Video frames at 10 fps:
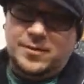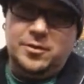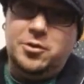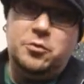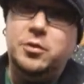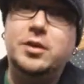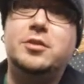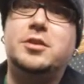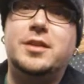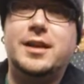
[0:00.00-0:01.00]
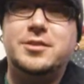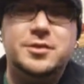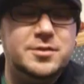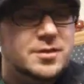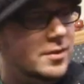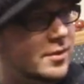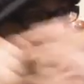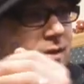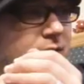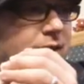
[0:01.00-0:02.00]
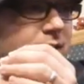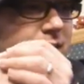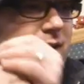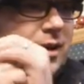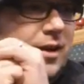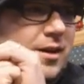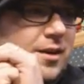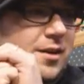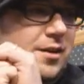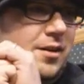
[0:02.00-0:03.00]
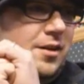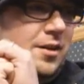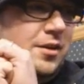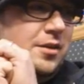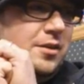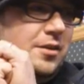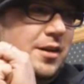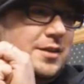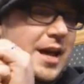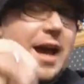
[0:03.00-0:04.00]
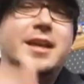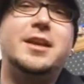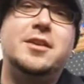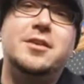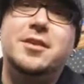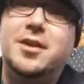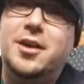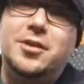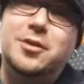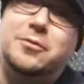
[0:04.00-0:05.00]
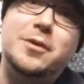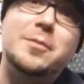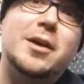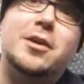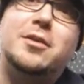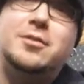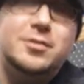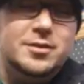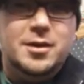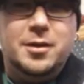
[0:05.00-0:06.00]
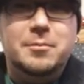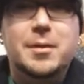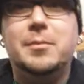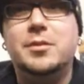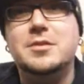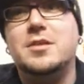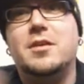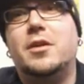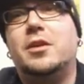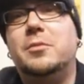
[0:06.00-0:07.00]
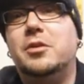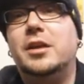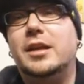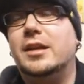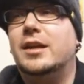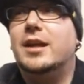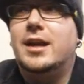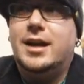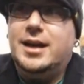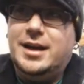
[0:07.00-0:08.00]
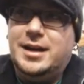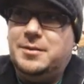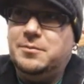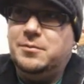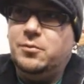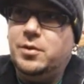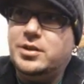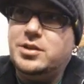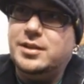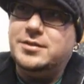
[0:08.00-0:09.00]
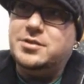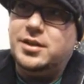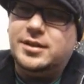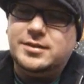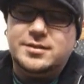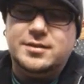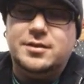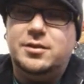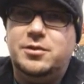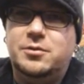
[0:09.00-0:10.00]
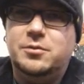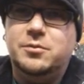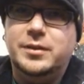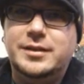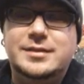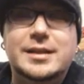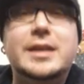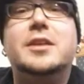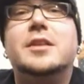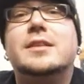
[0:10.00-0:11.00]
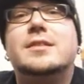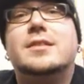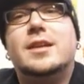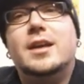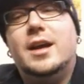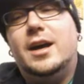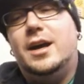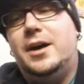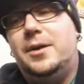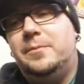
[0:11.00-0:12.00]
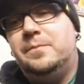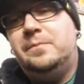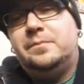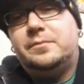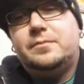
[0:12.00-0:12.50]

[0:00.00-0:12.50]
the real collectors are attacking the female members of our community, um, which is just ridiculous. Um,